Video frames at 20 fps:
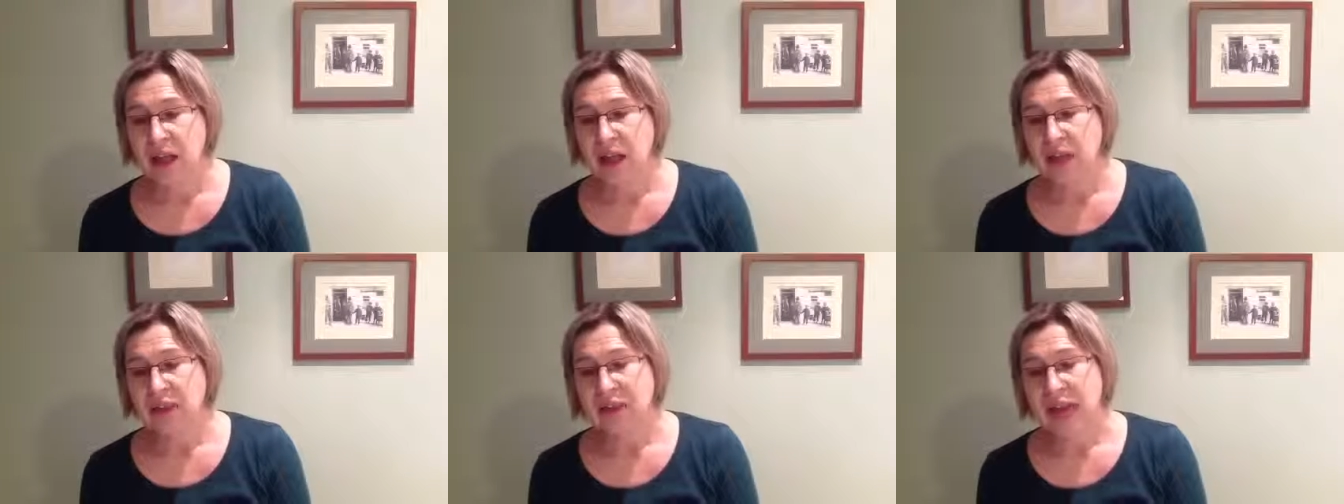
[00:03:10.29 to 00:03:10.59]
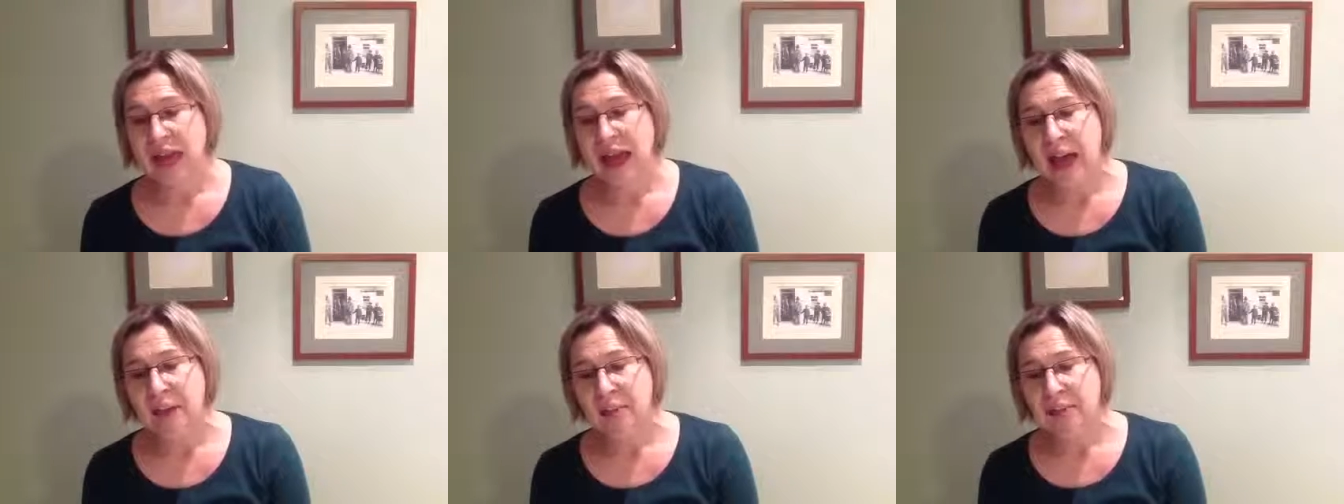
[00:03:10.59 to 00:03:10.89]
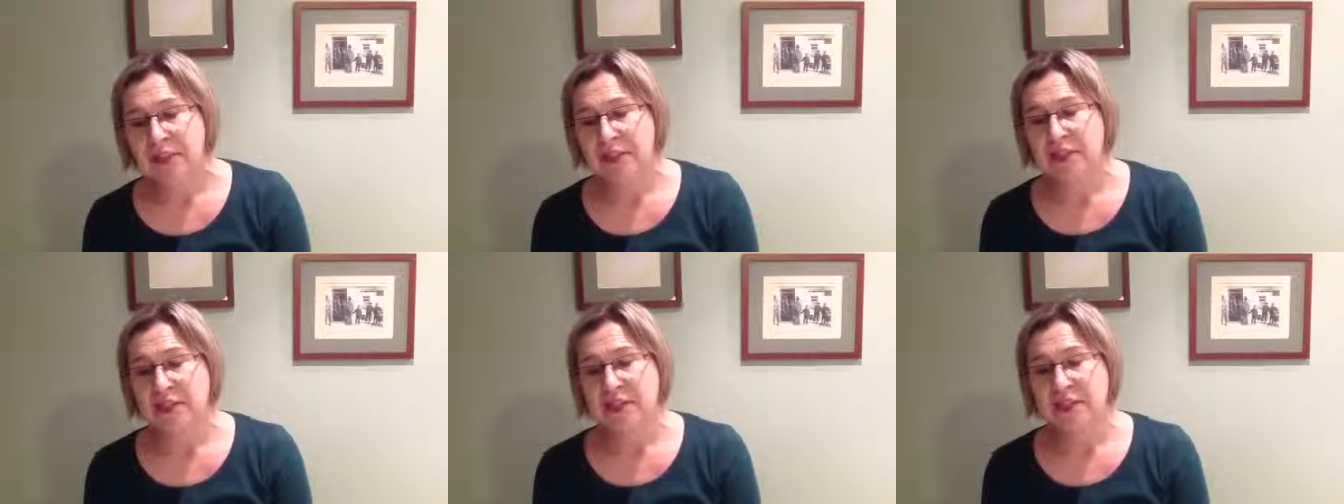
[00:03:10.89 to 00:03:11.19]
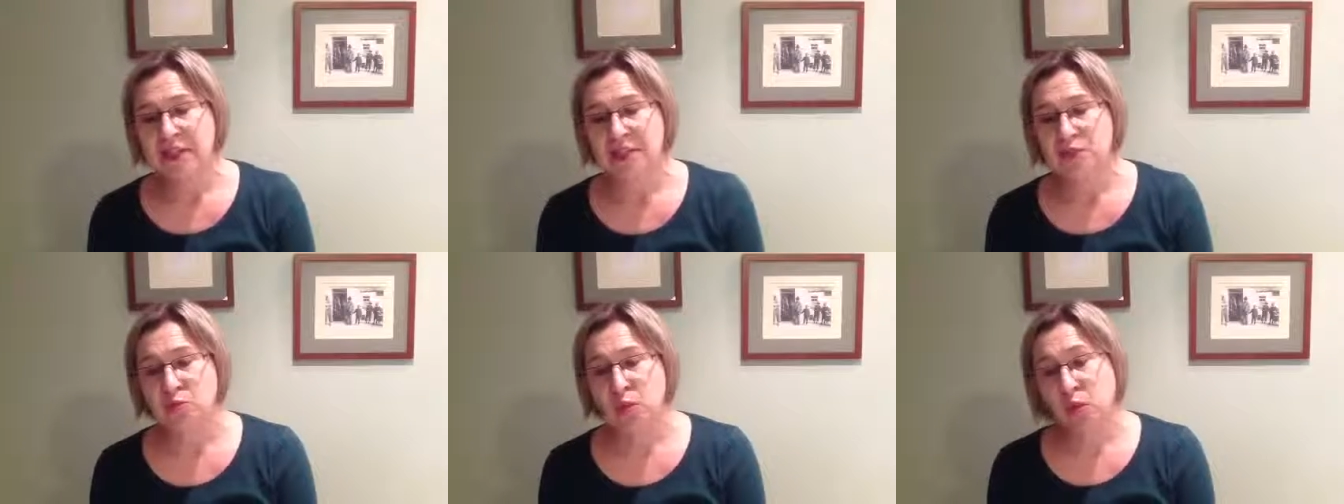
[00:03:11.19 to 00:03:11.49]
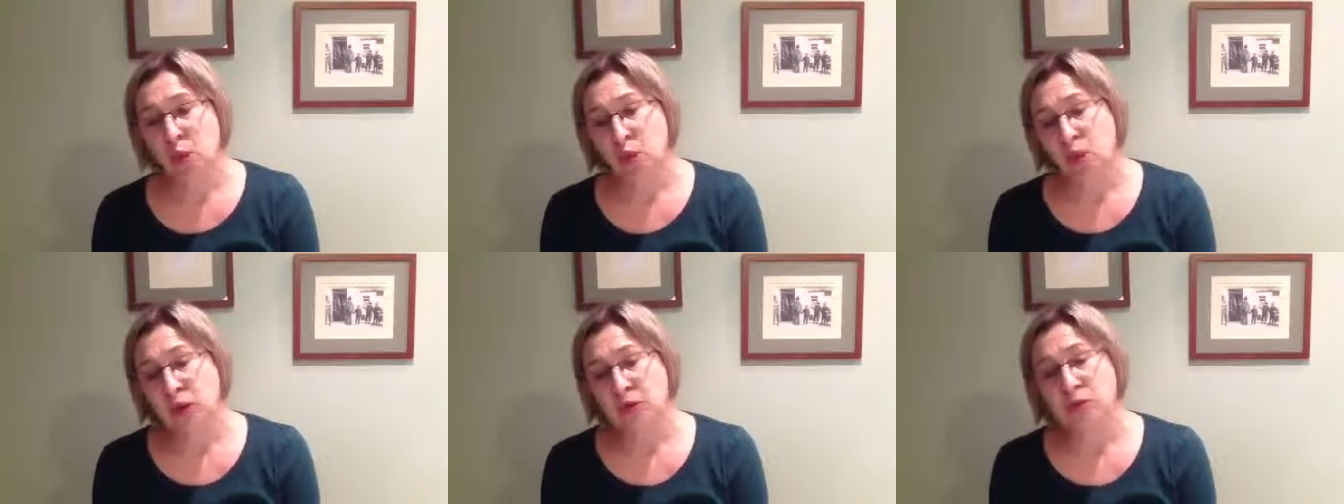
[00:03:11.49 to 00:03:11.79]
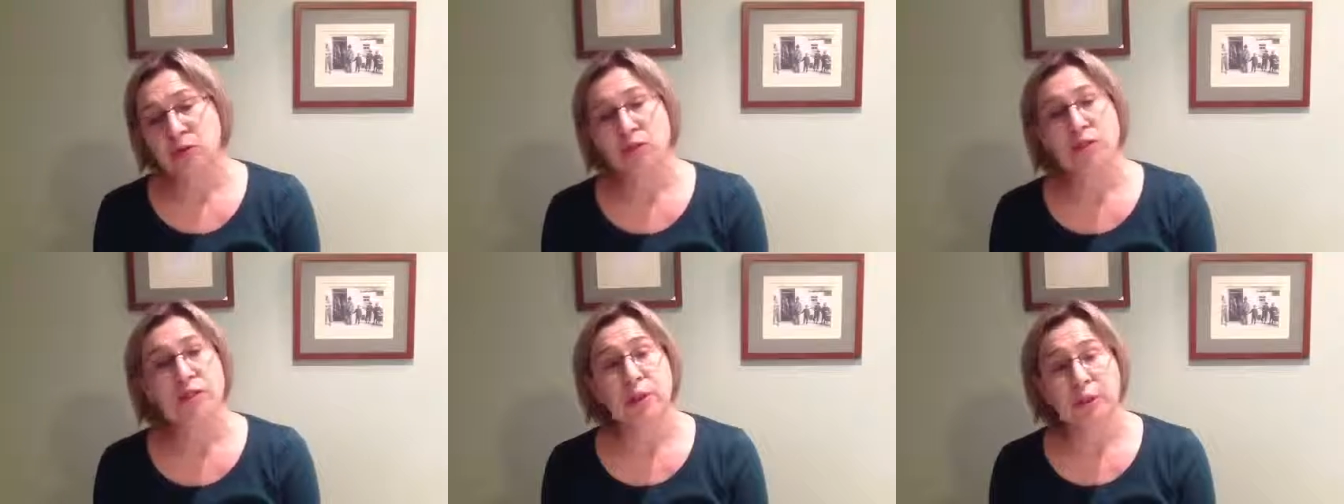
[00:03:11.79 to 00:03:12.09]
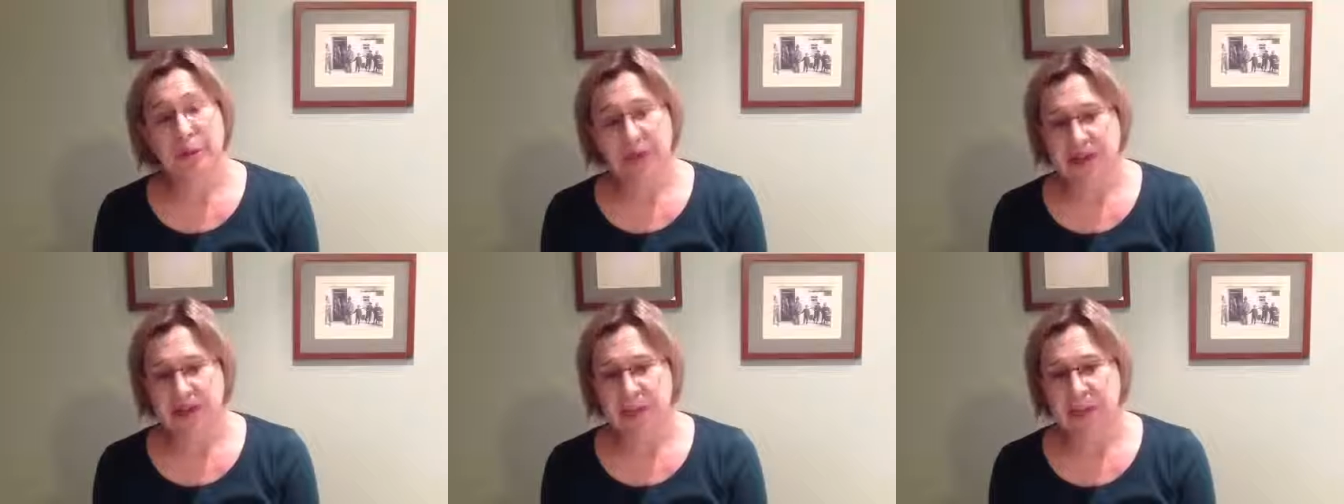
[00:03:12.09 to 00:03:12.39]
that habitus, as Wacquant also
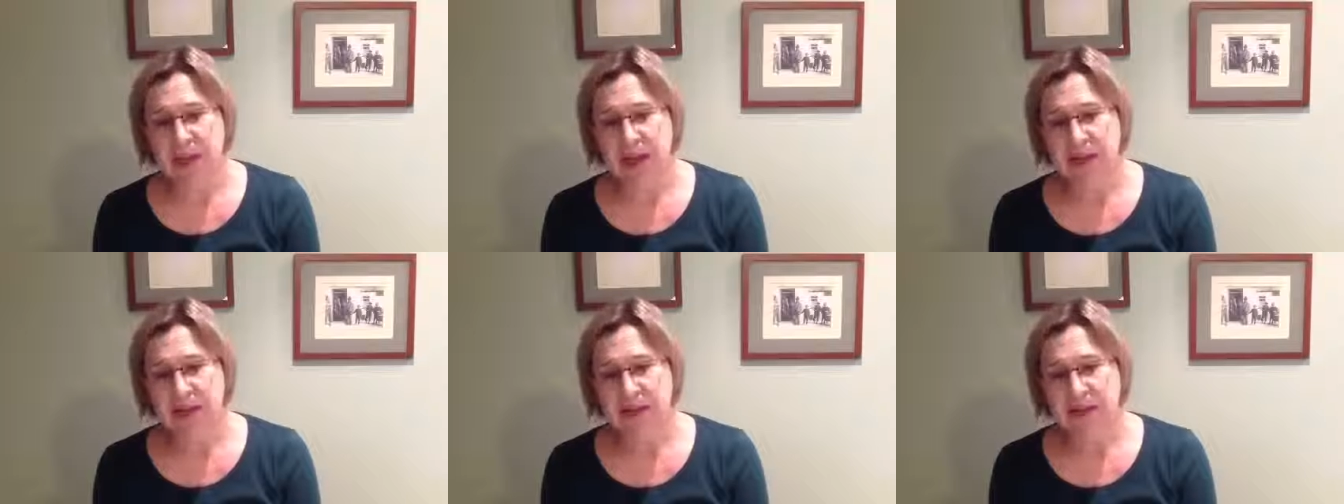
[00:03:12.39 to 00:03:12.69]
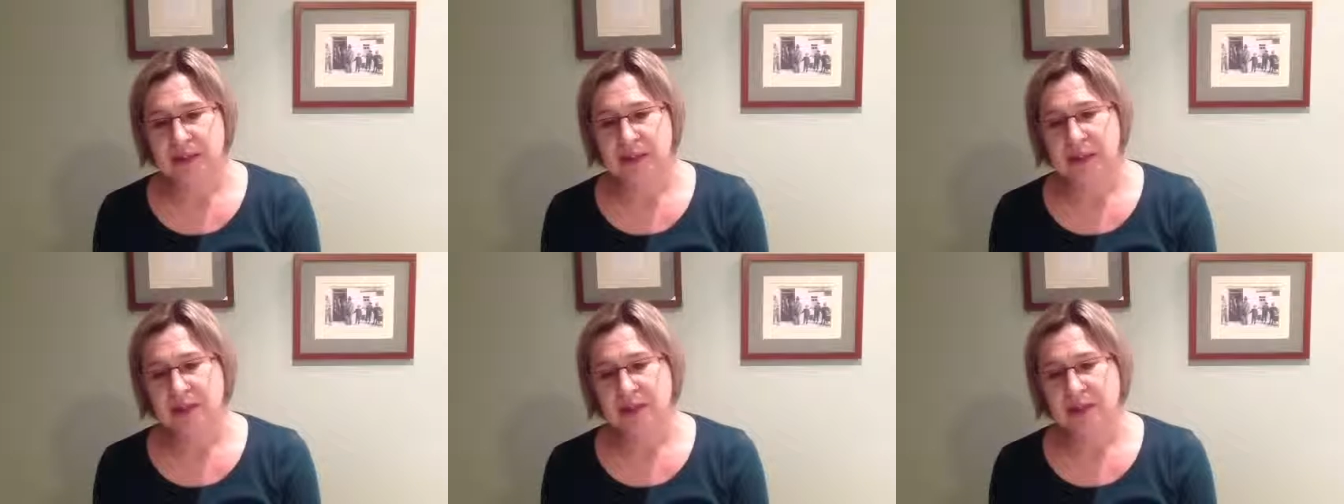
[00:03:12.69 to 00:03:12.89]
explains,